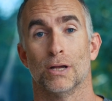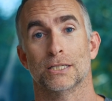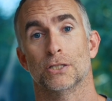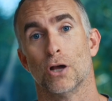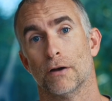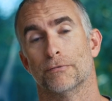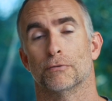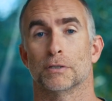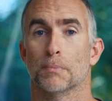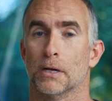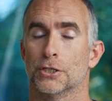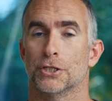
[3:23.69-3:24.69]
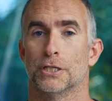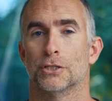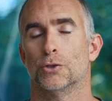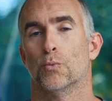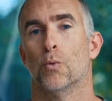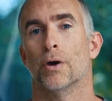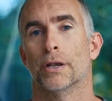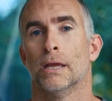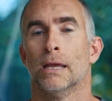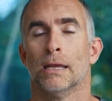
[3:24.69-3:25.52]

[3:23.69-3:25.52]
as soft or as punchy as you want.